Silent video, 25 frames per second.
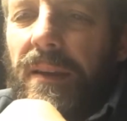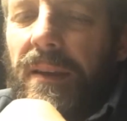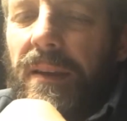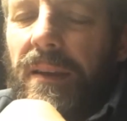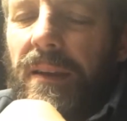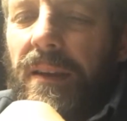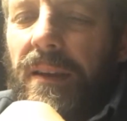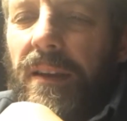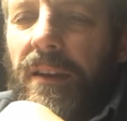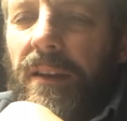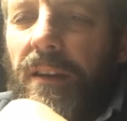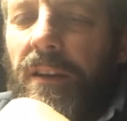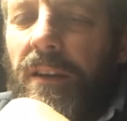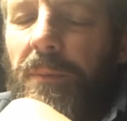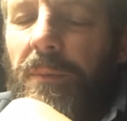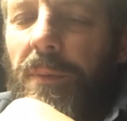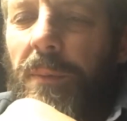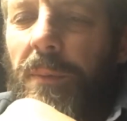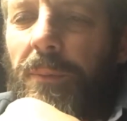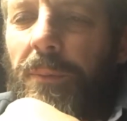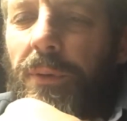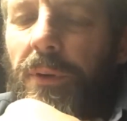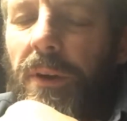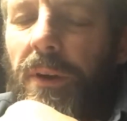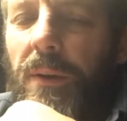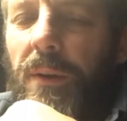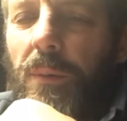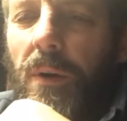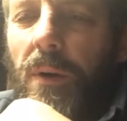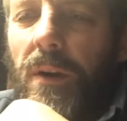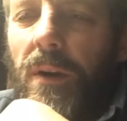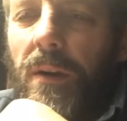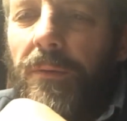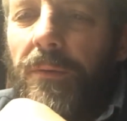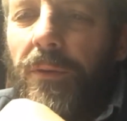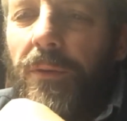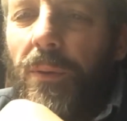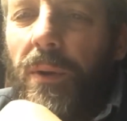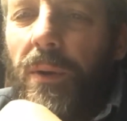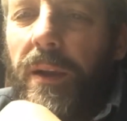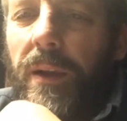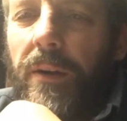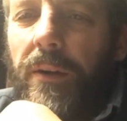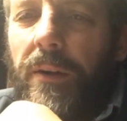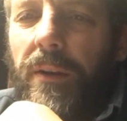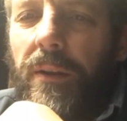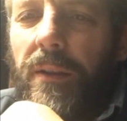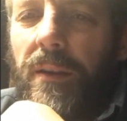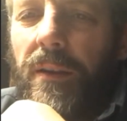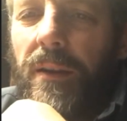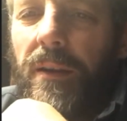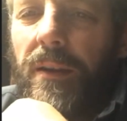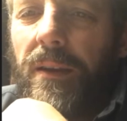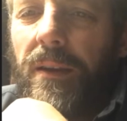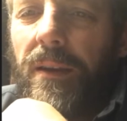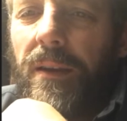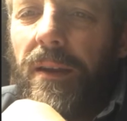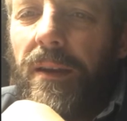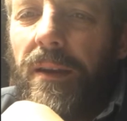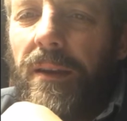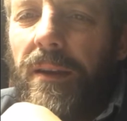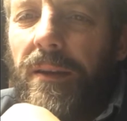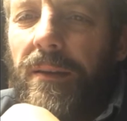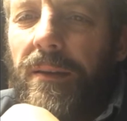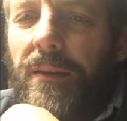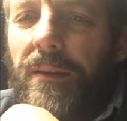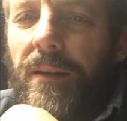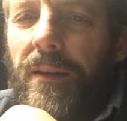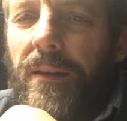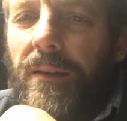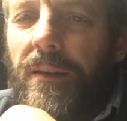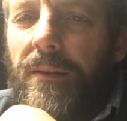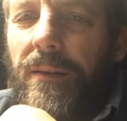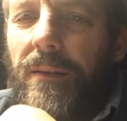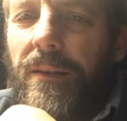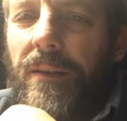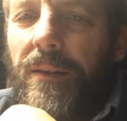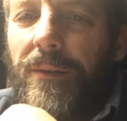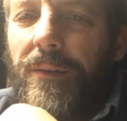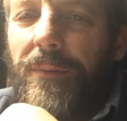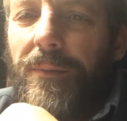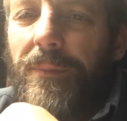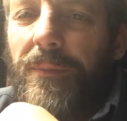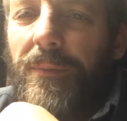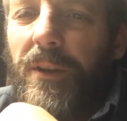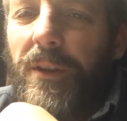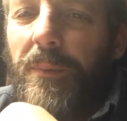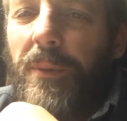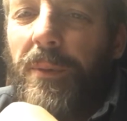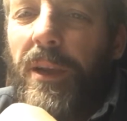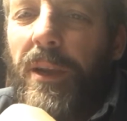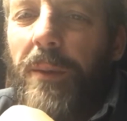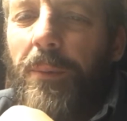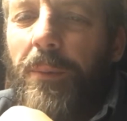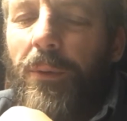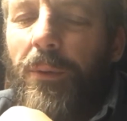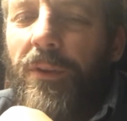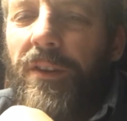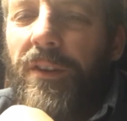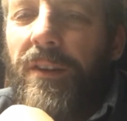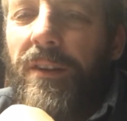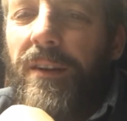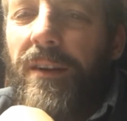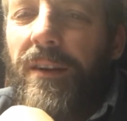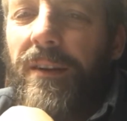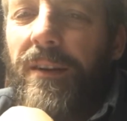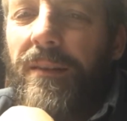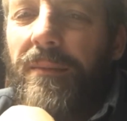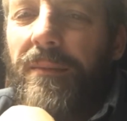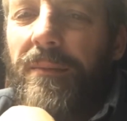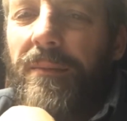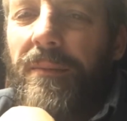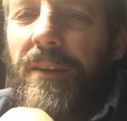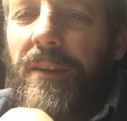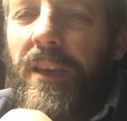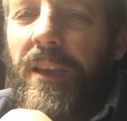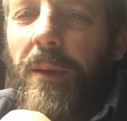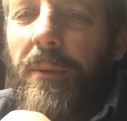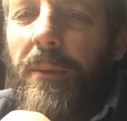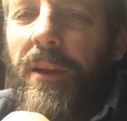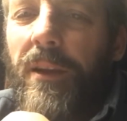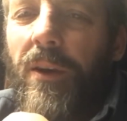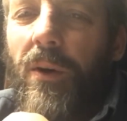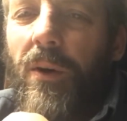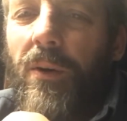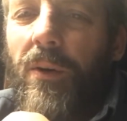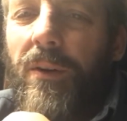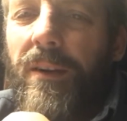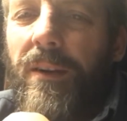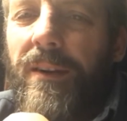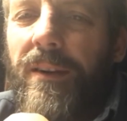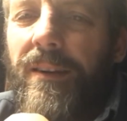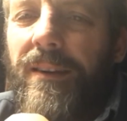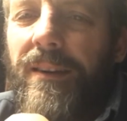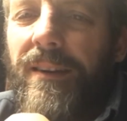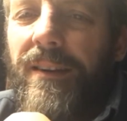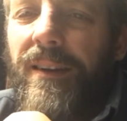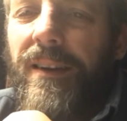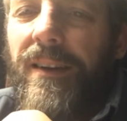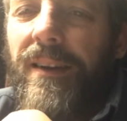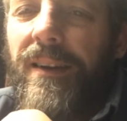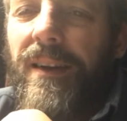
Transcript: It's been pretty wonderful hearing the people tonight coming on and